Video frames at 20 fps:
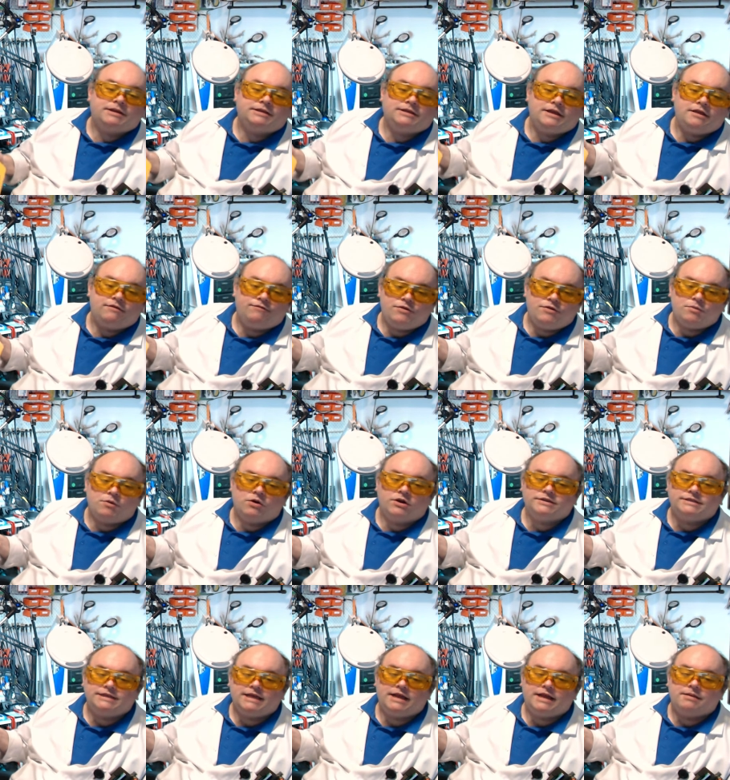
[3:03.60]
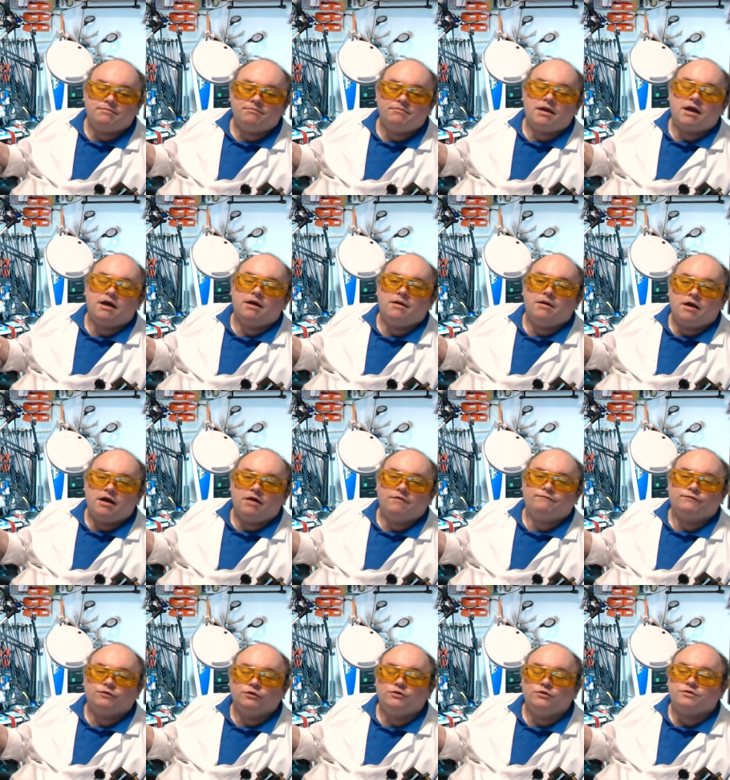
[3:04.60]
if you wanted to get a, a, a
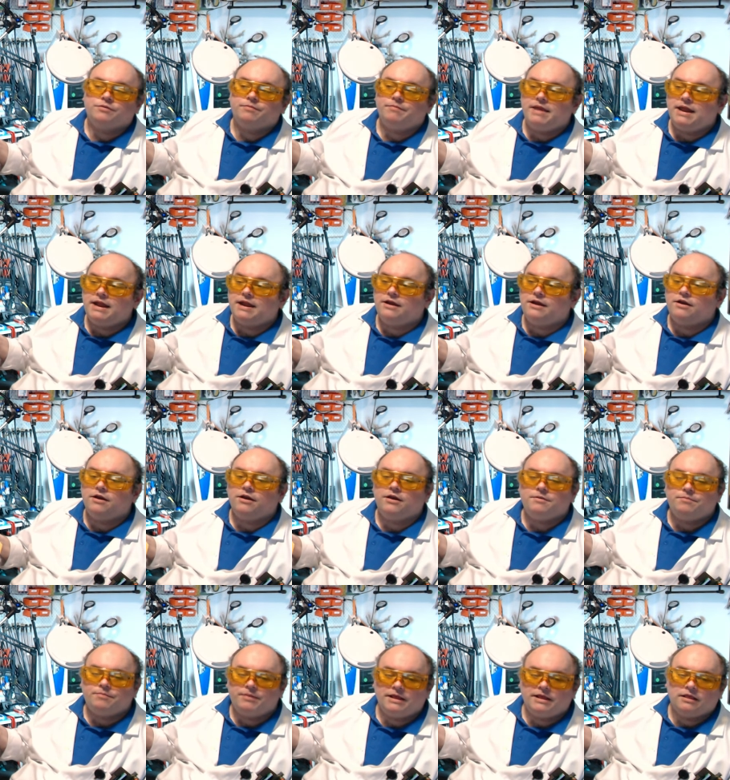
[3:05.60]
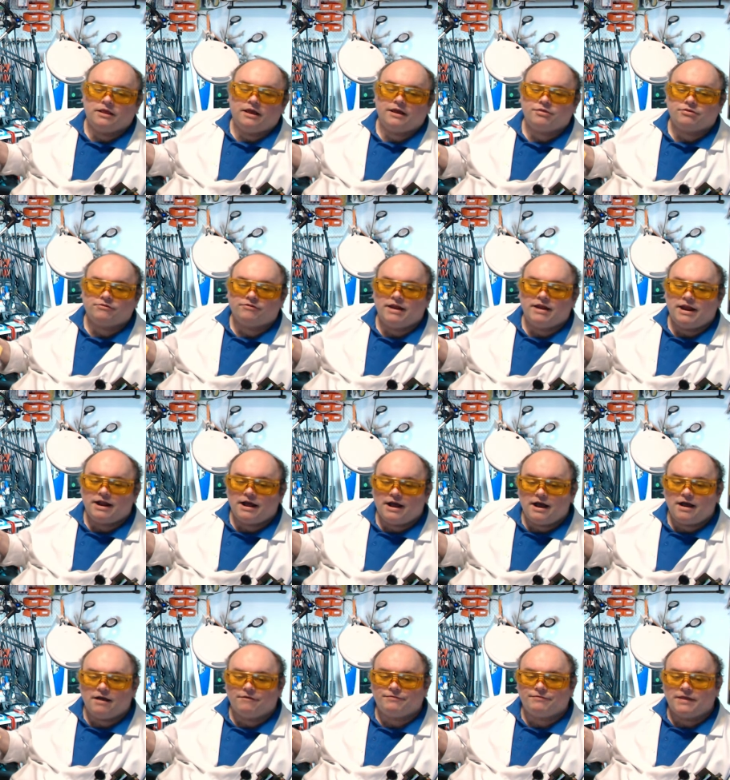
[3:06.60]
fluke meter, it'd be like three and a
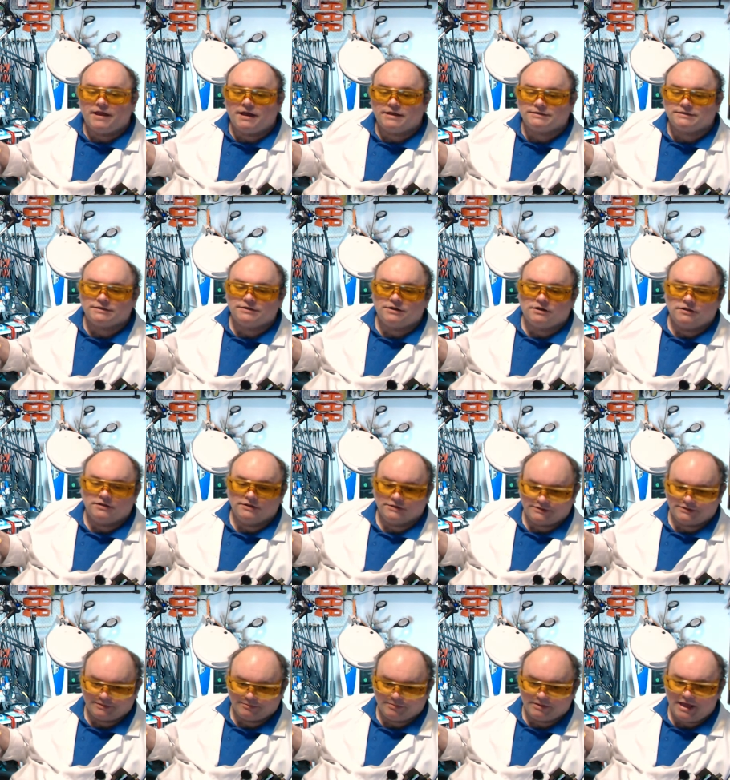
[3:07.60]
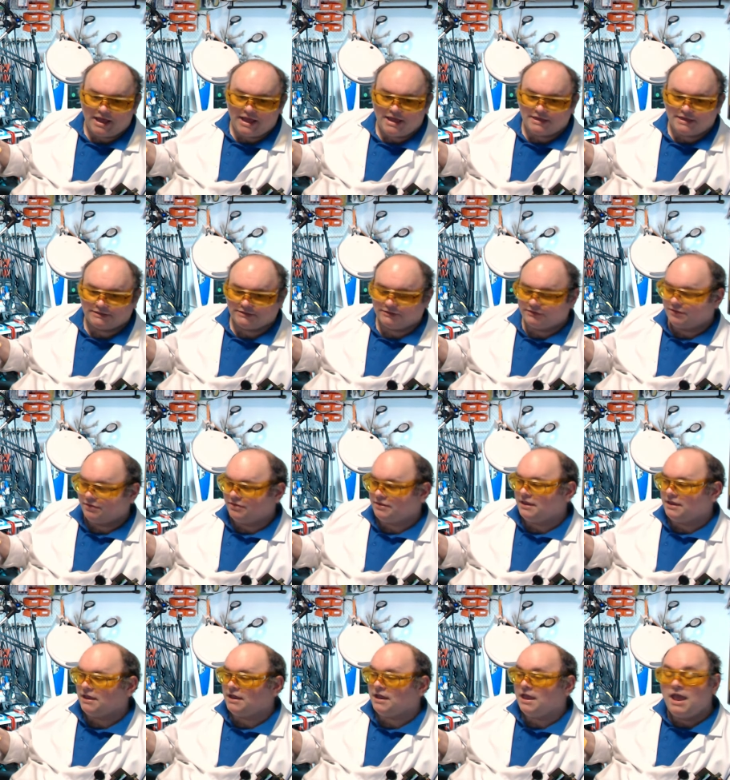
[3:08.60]
half thousand dollars to play, sort of
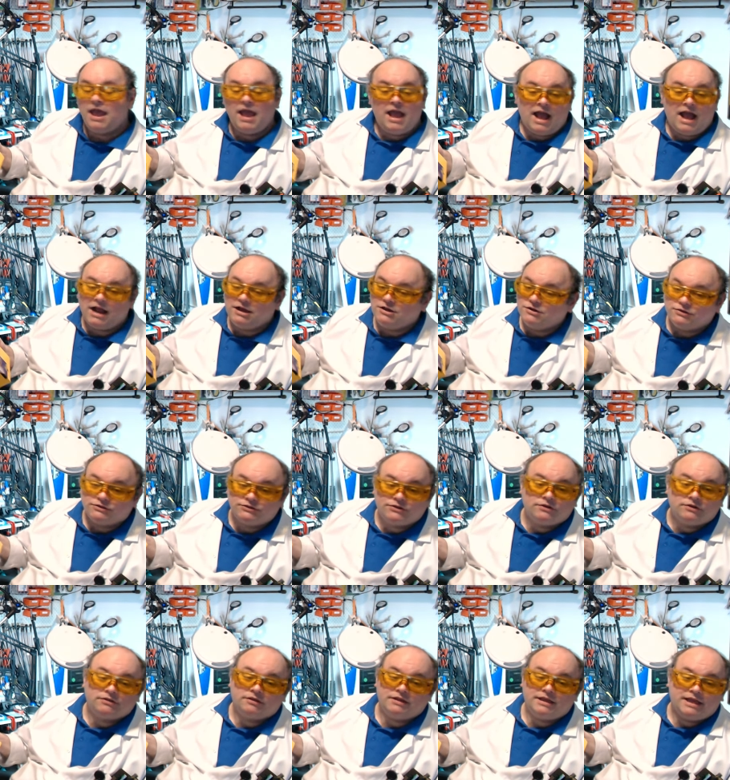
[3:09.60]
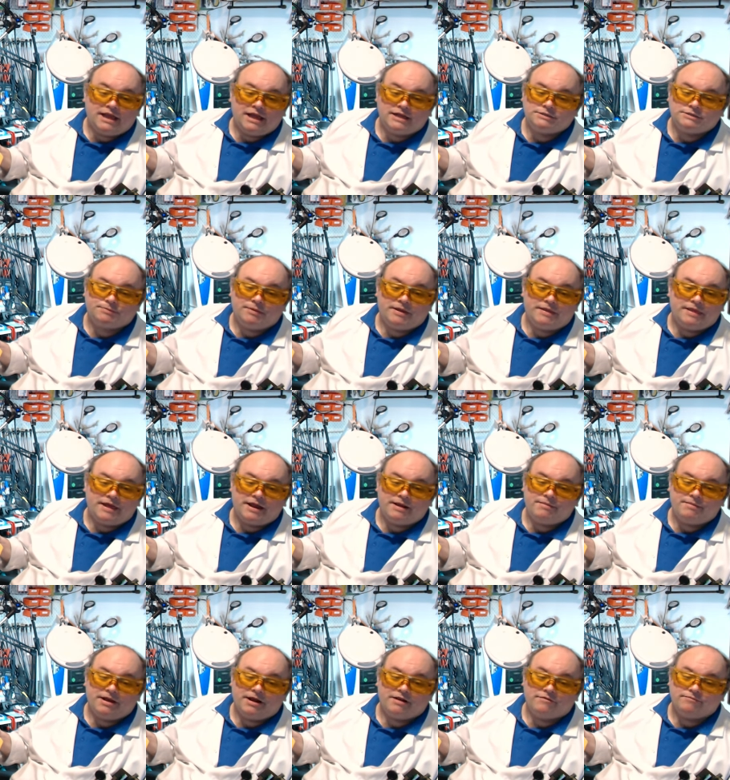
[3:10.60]
thing. And you certainly can spend that
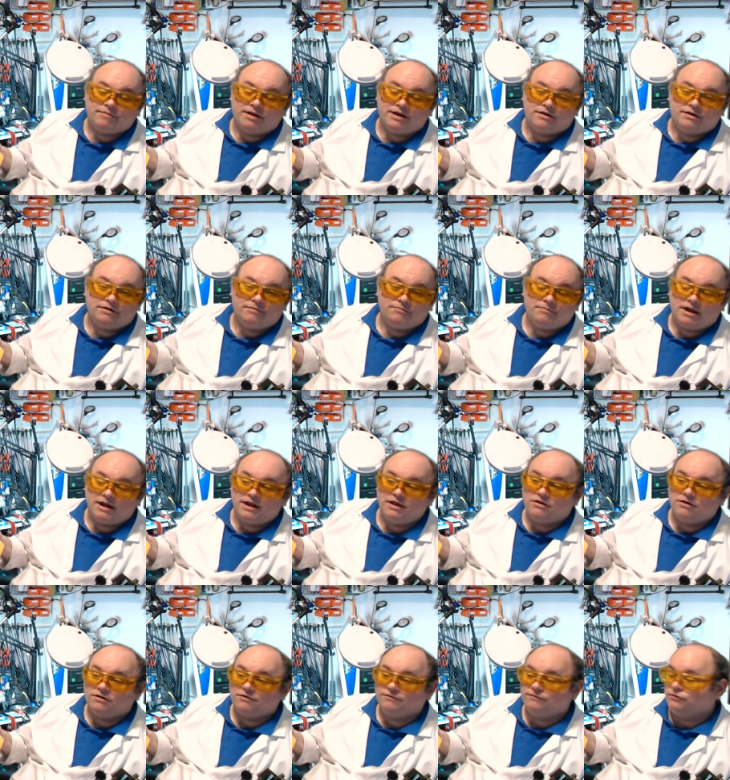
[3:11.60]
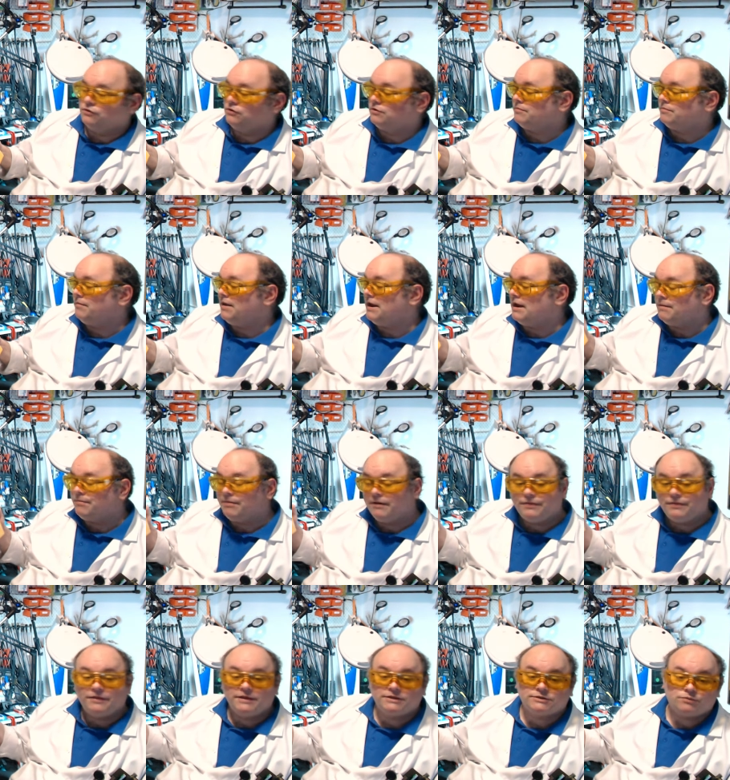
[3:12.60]
amount of mon- money on a fluke meter, but
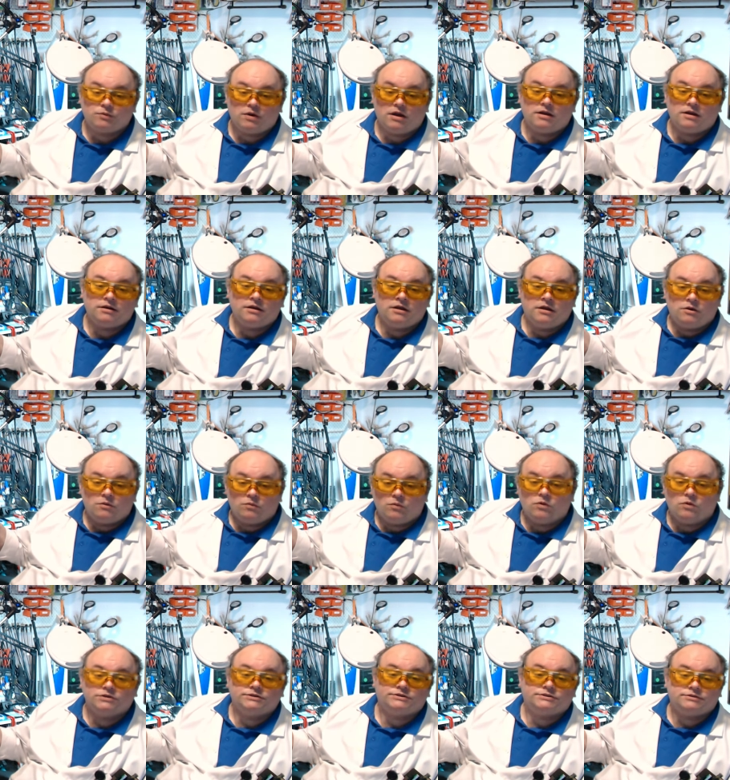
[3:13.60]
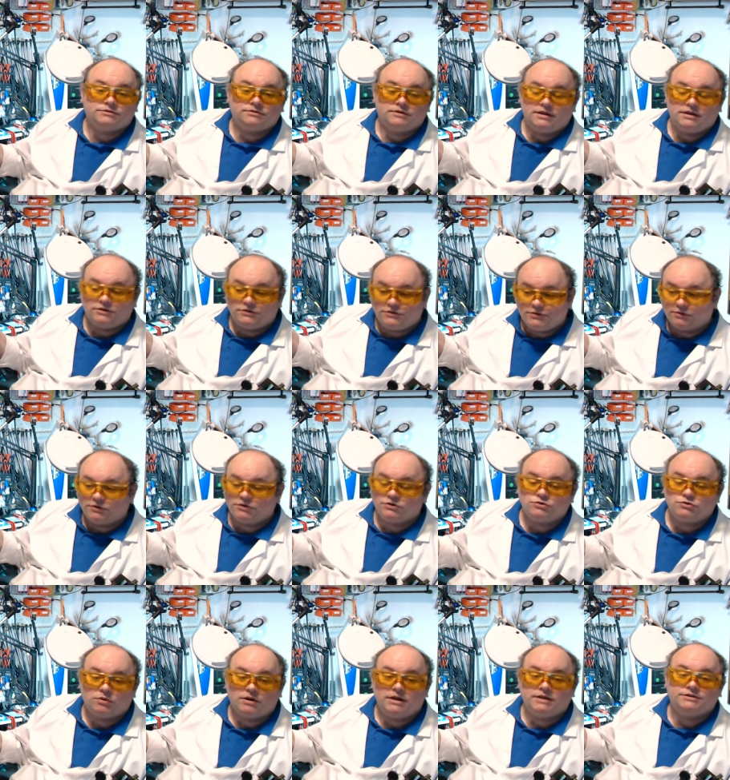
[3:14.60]
this one was two hundred
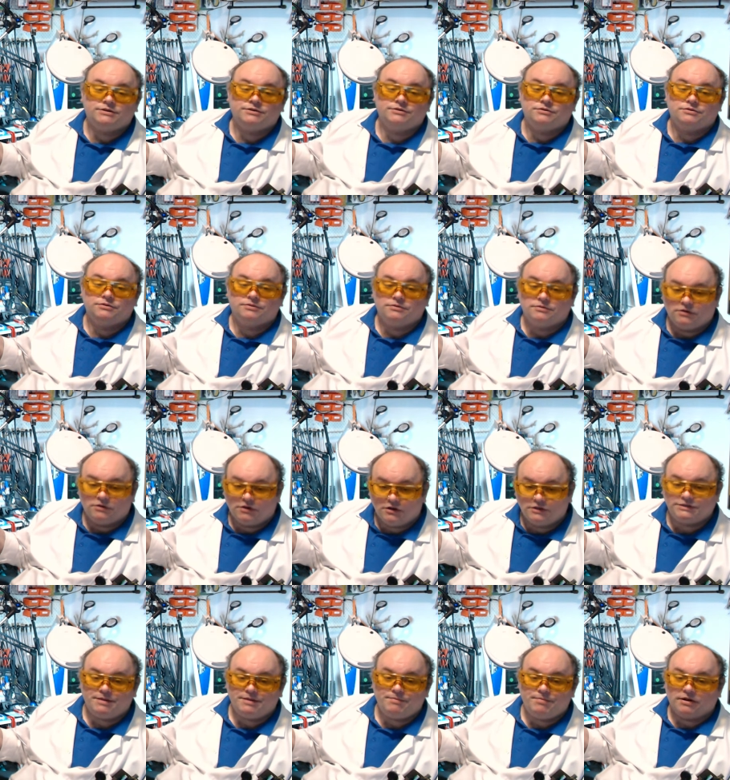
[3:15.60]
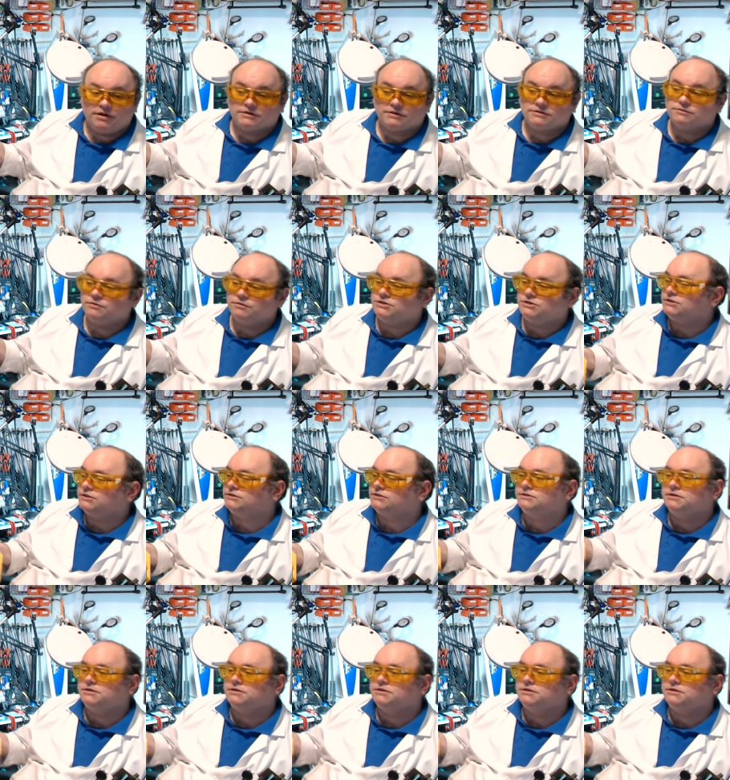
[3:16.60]
twenty-two Aussie bucks, which is